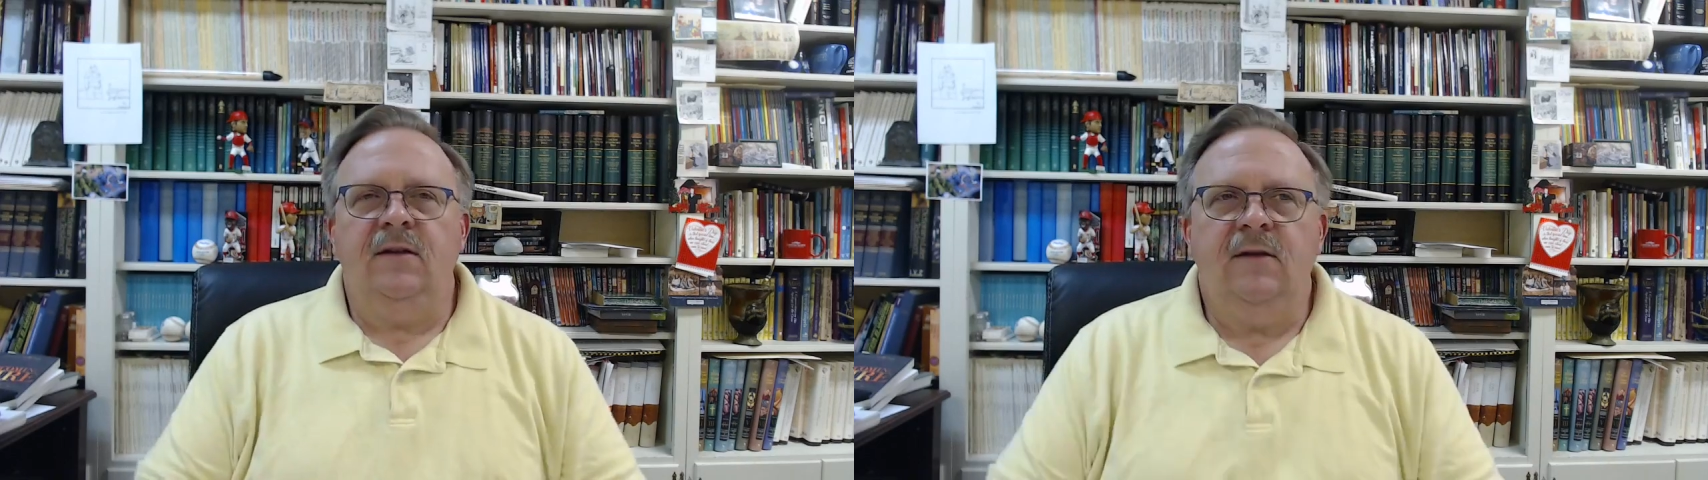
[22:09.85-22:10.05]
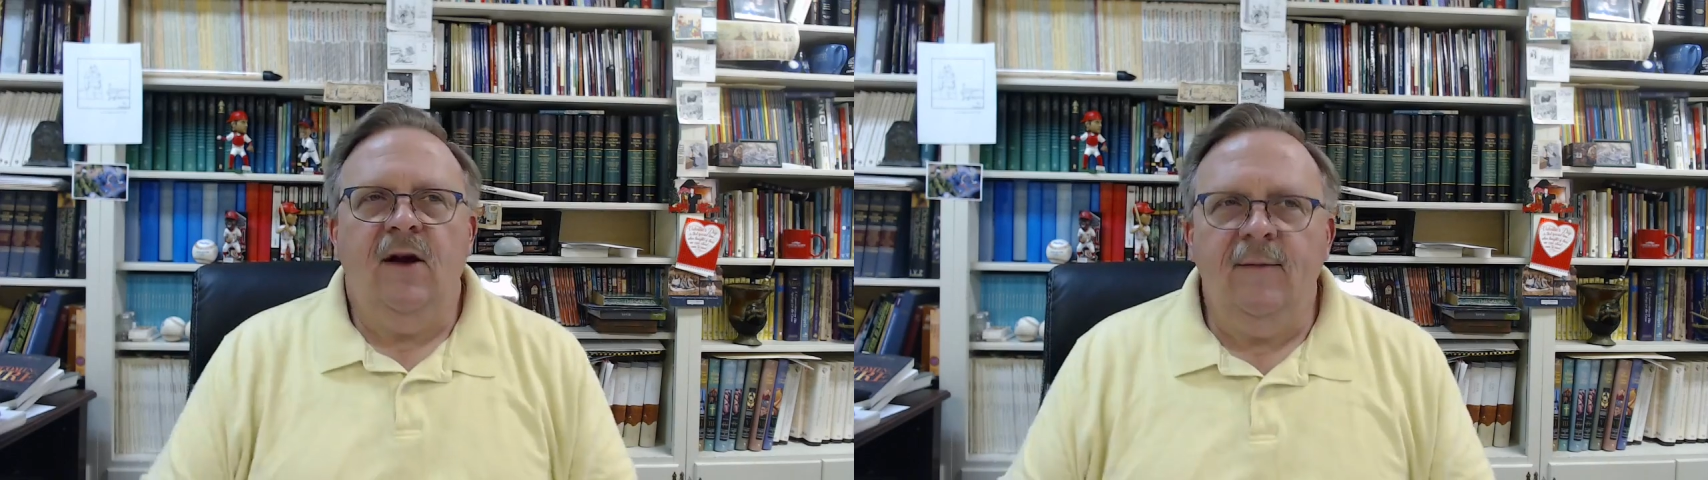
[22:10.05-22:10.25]

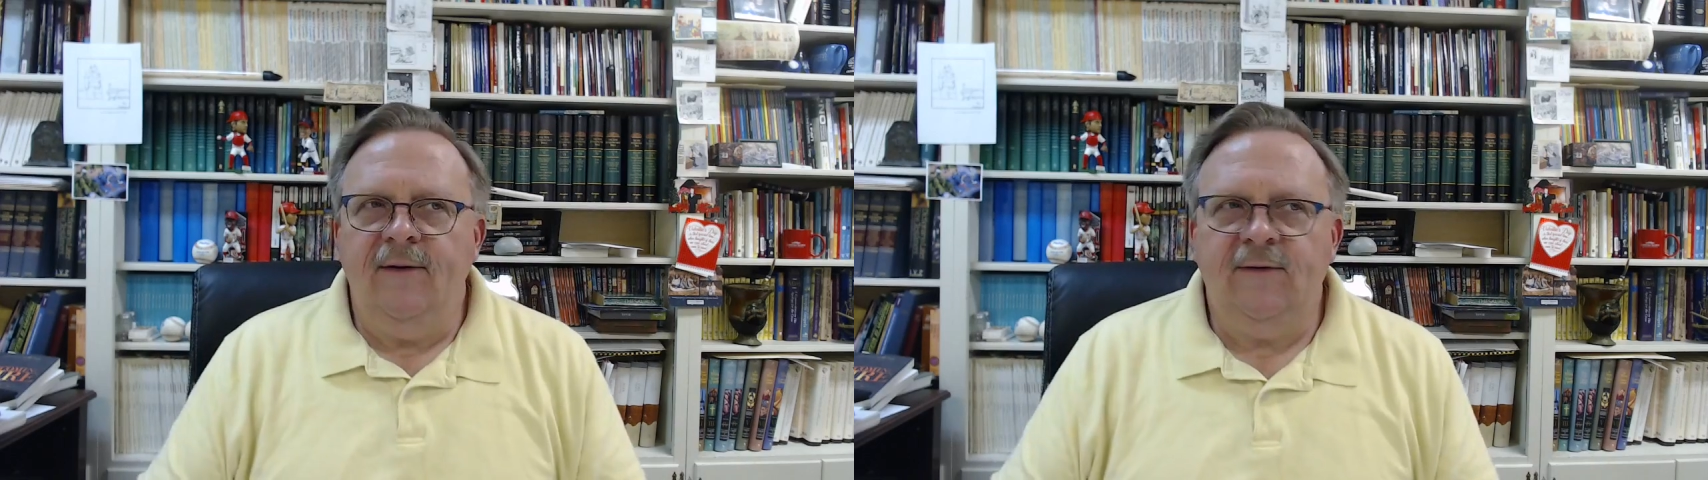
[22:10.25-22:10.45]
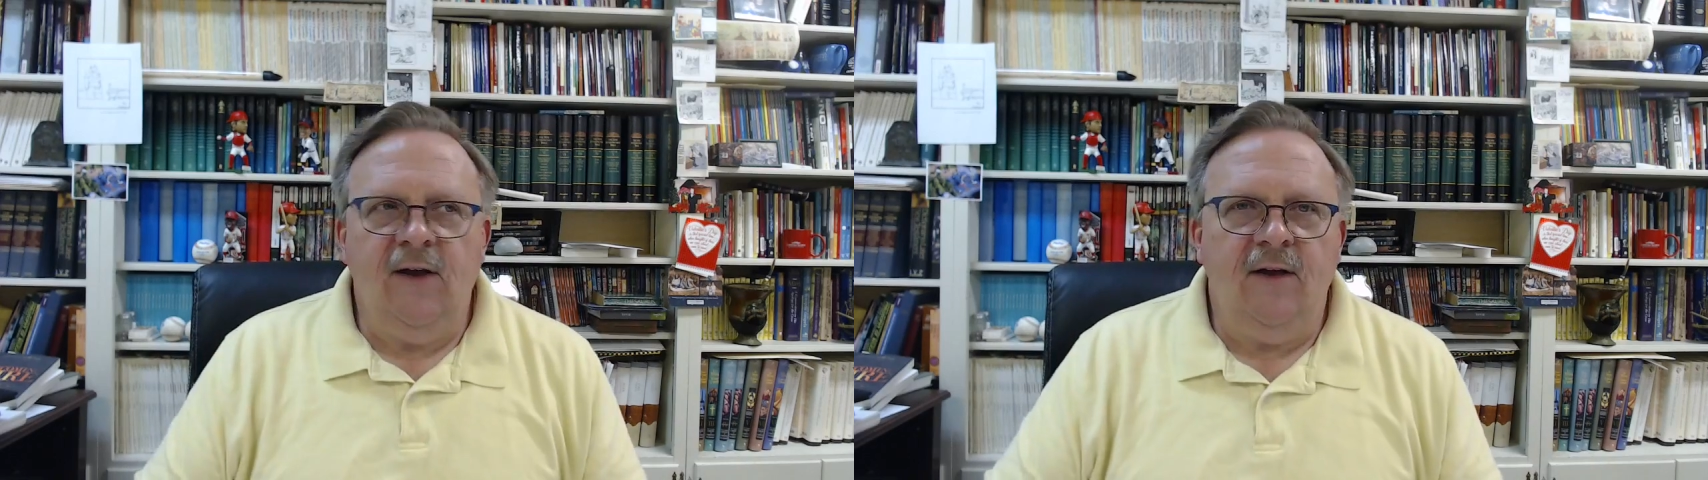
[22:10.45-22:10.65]
And the
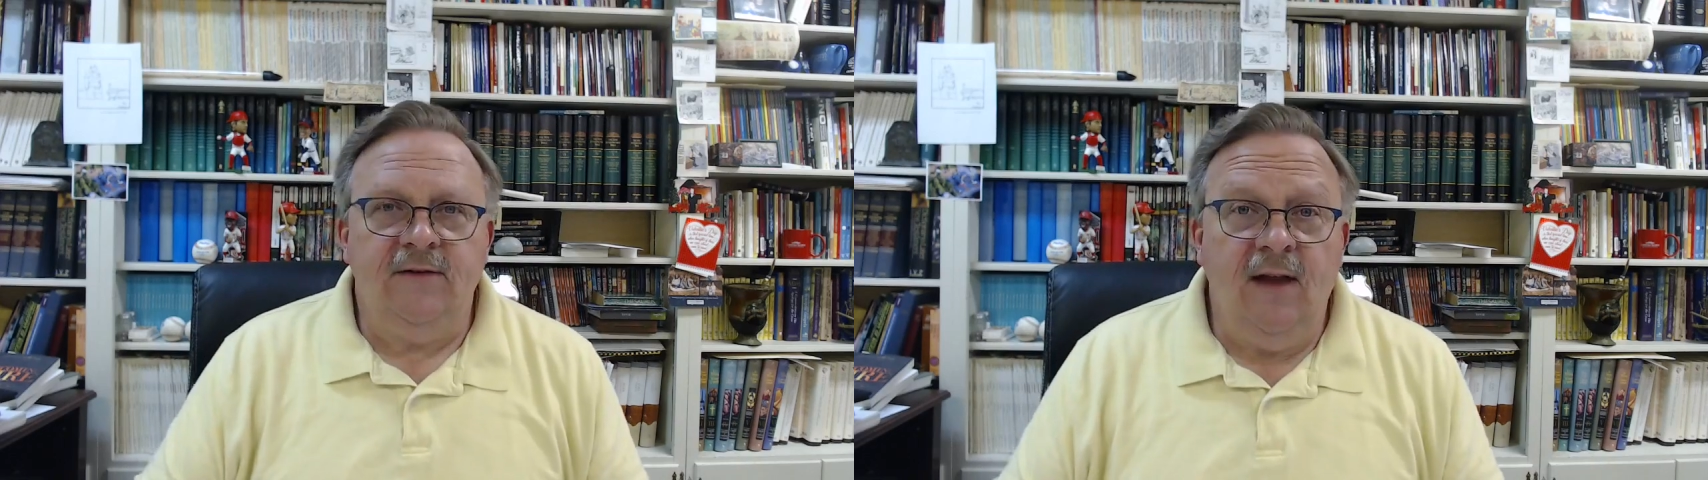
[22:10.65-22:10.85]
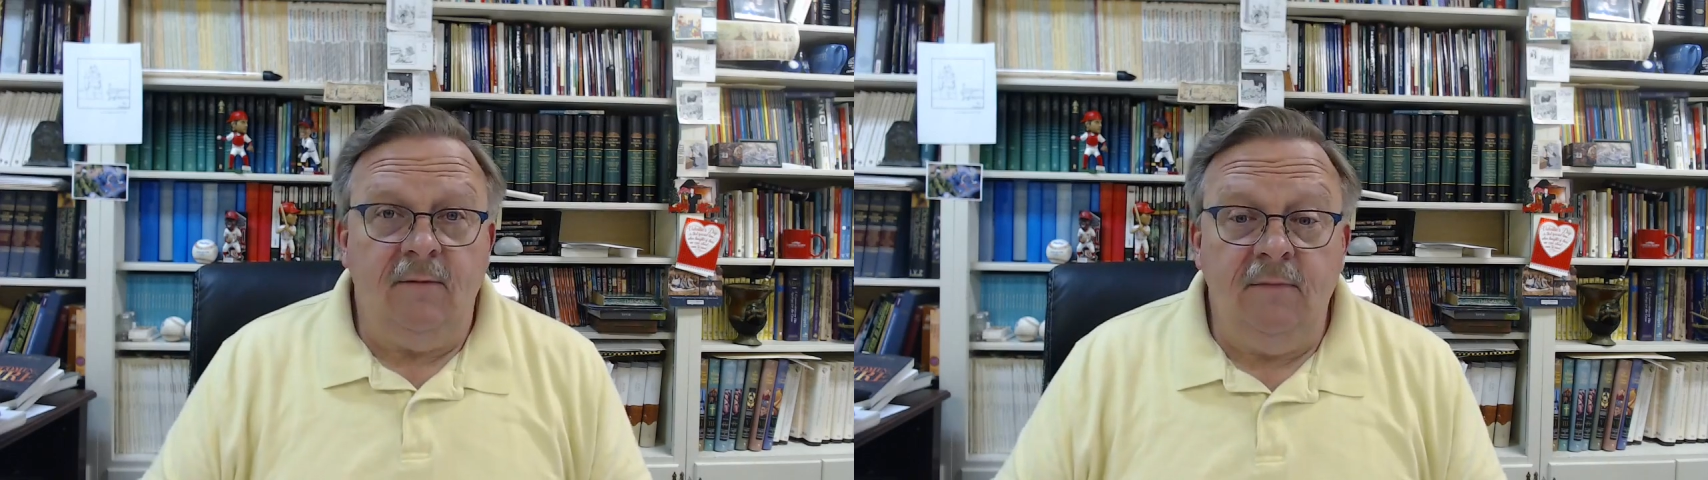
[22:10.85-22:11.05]
army of
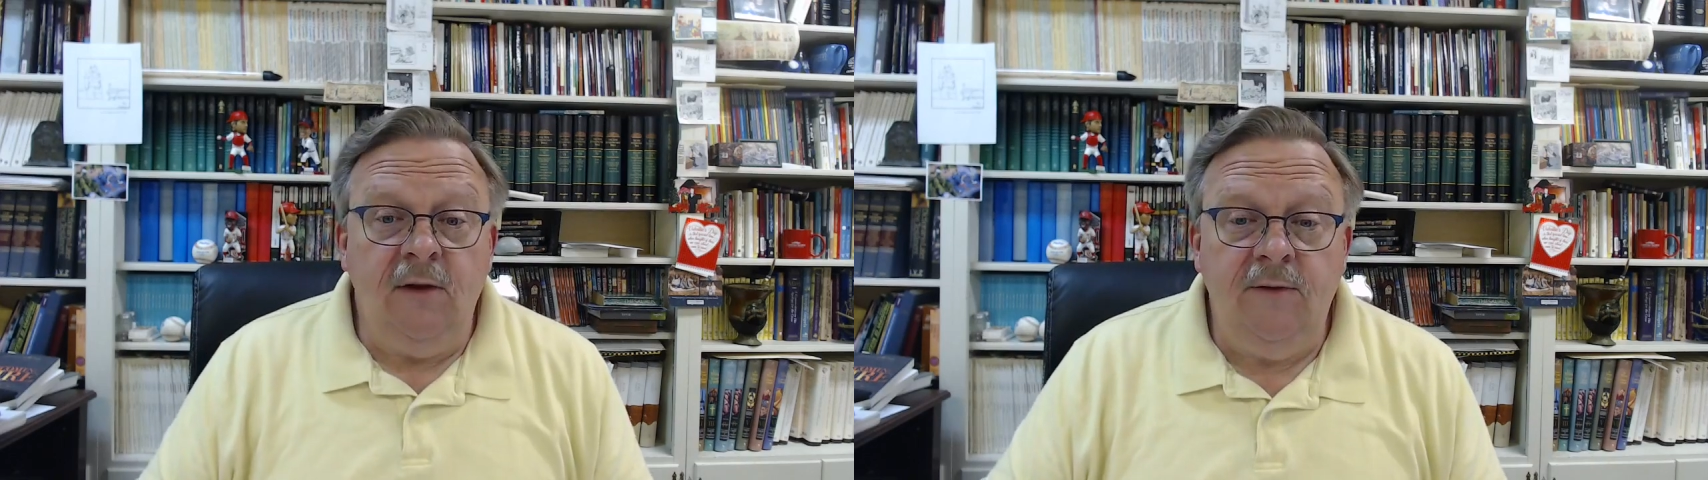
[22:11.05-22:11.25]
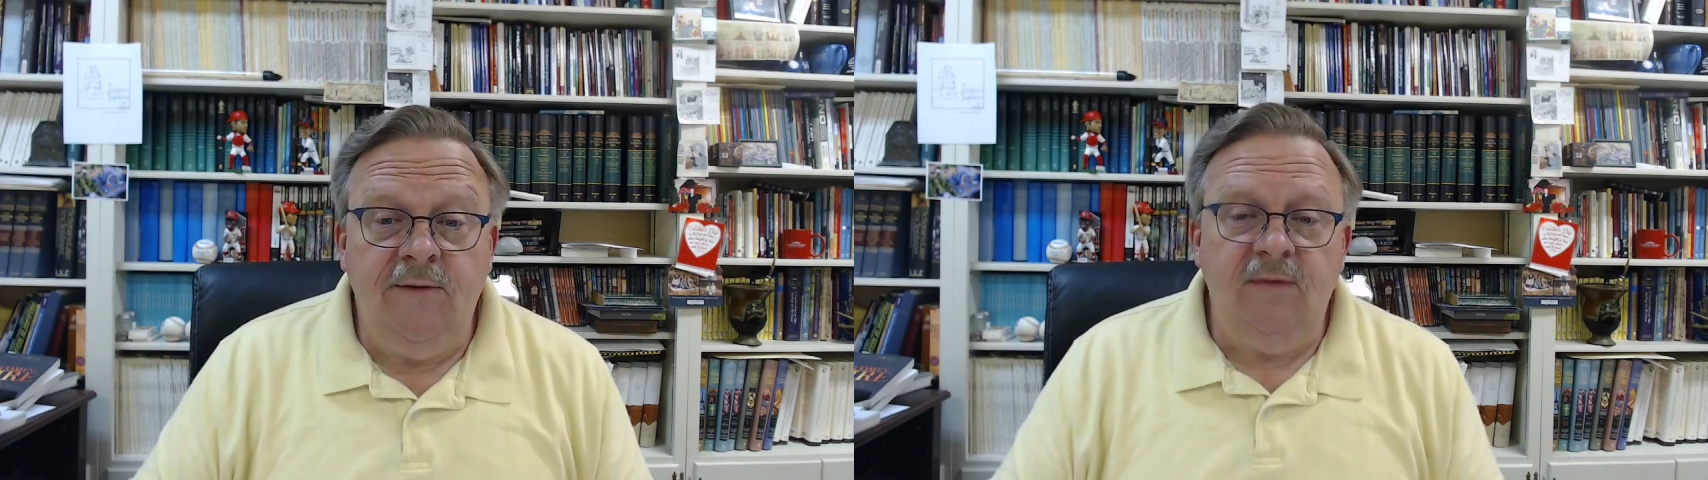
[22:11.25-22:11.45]
Saul's not
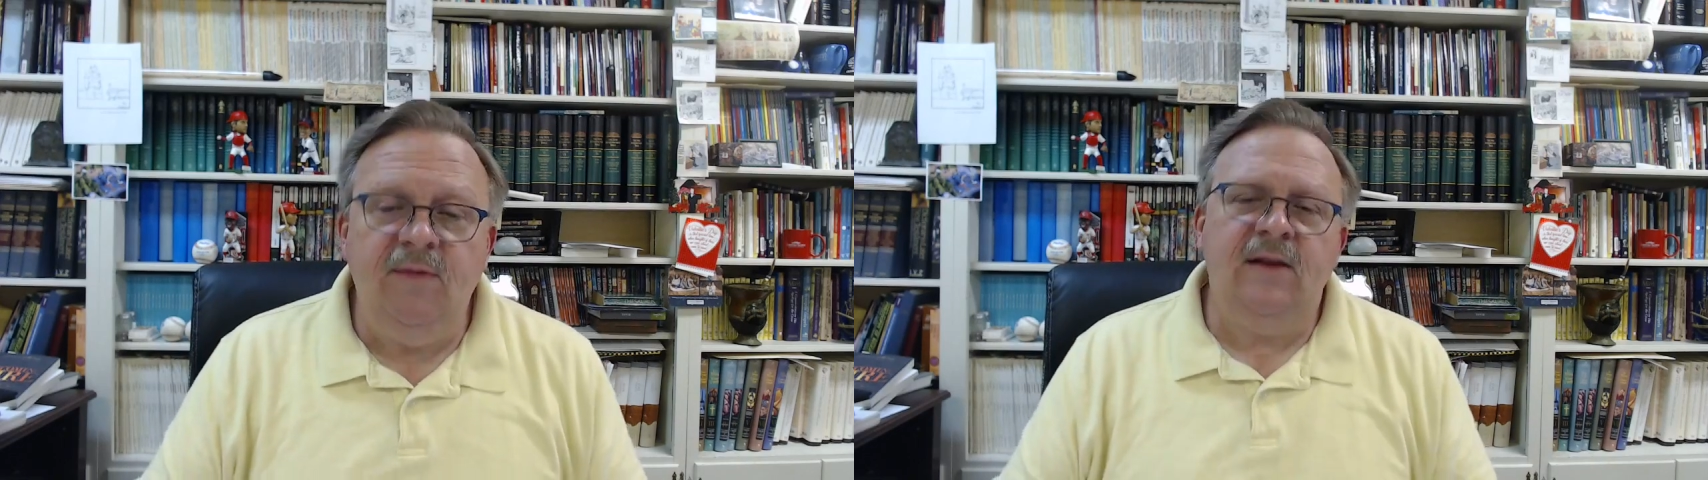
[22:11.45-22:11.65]
moving